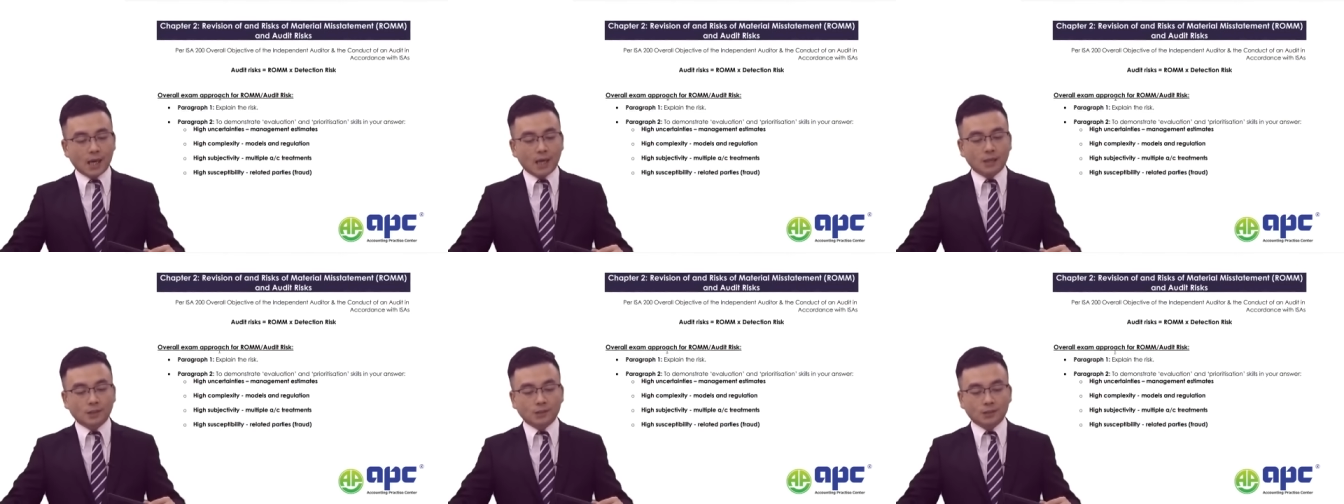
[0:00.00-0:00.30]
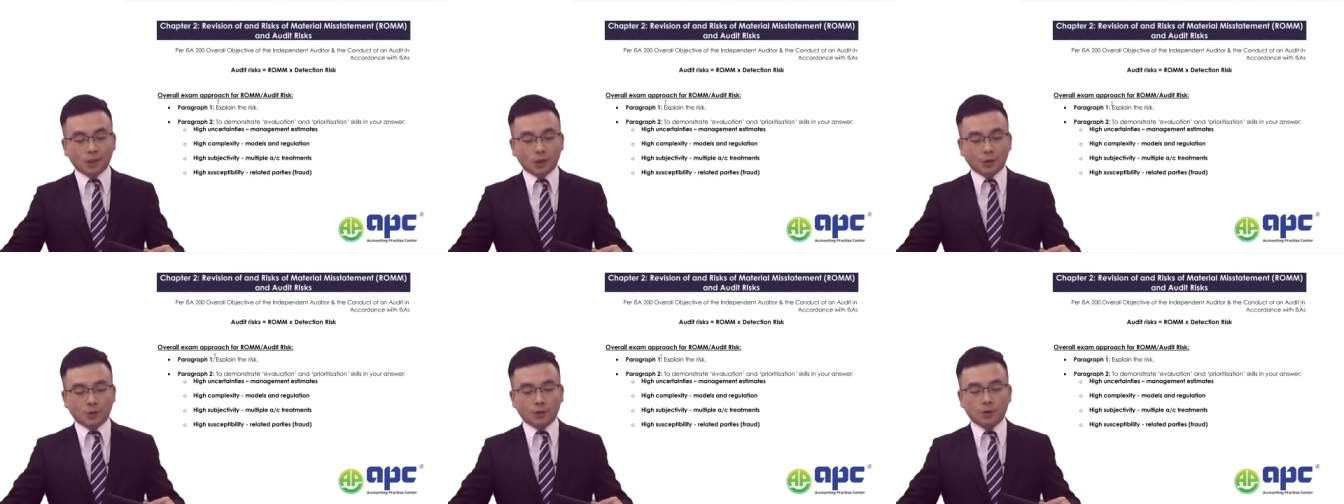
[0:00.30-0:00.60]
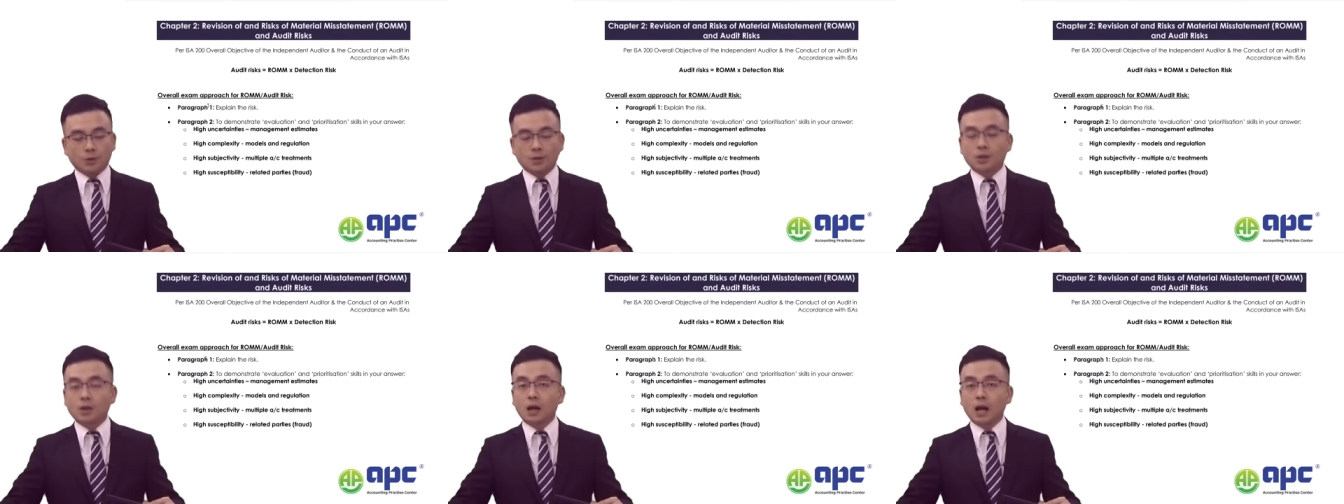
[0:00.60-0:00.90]
so
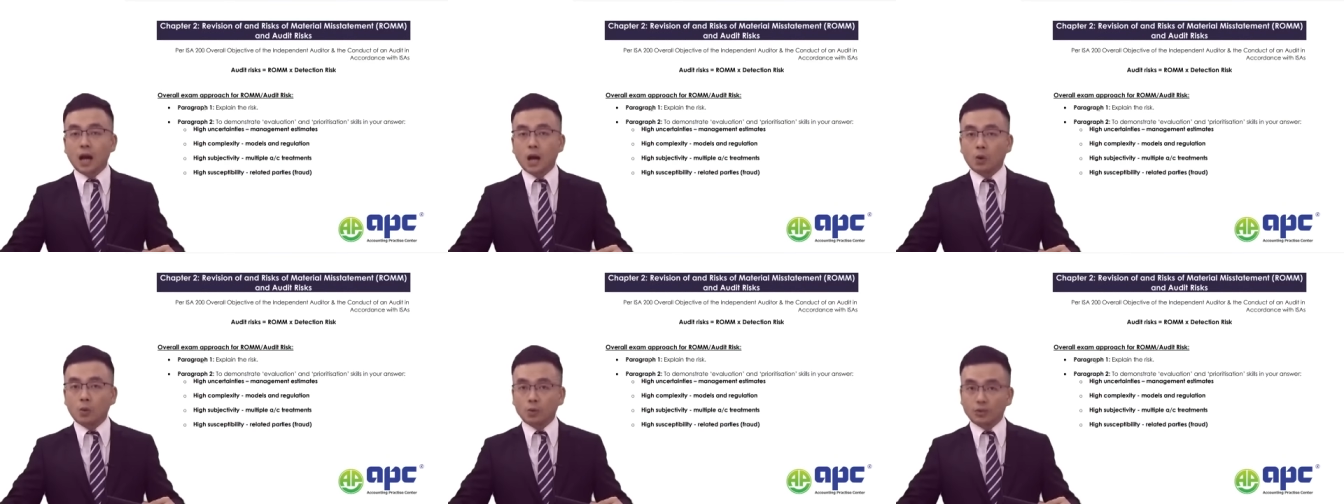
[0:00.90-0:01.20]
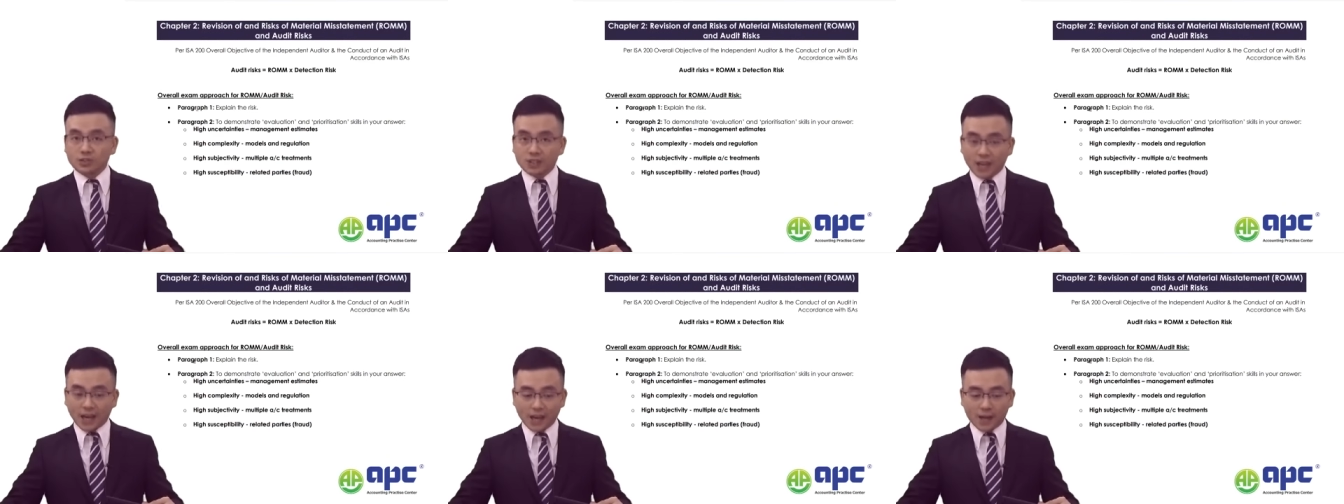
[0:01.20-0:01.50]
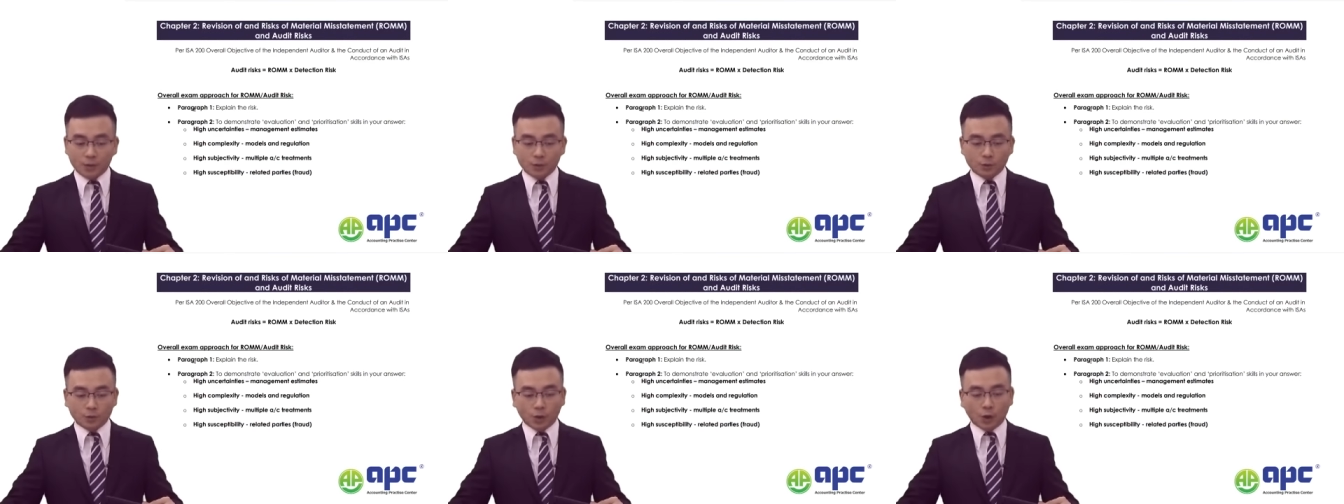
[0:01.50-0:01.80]
I will
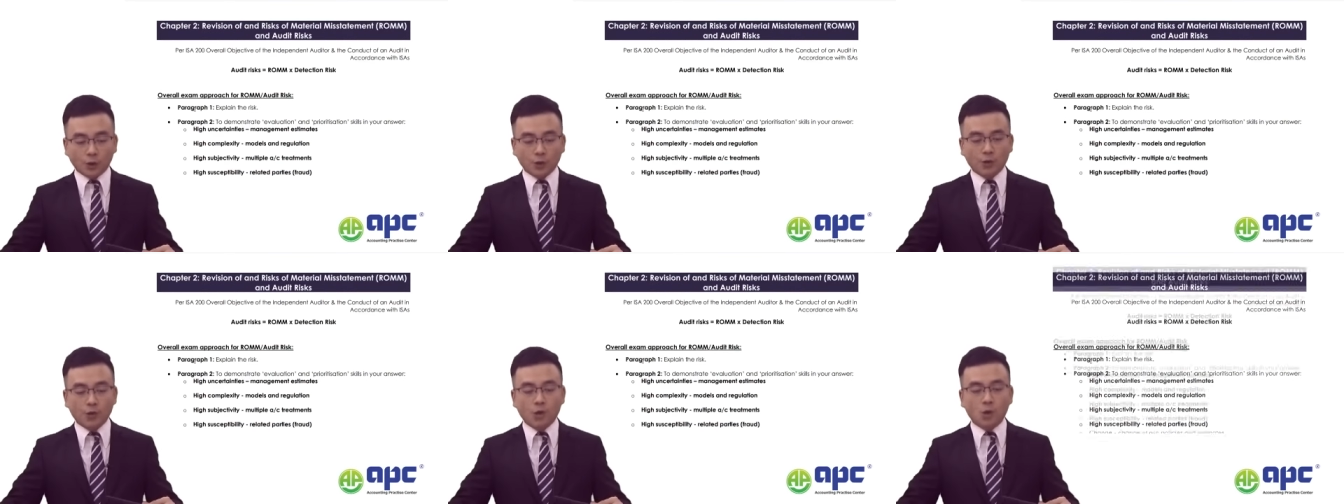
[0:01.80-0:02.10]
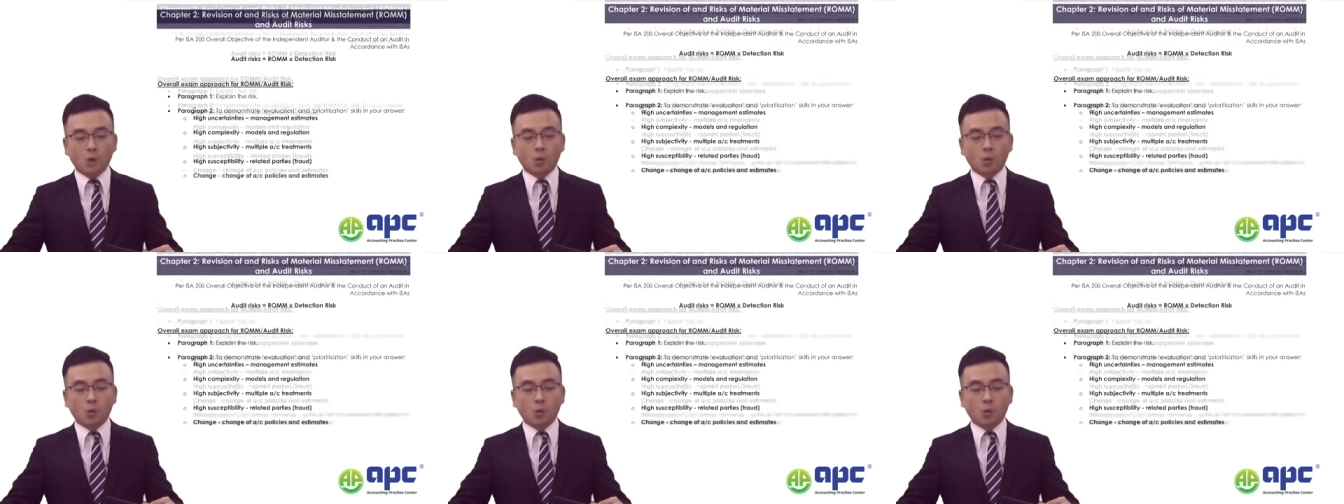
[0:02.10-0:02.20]
tell you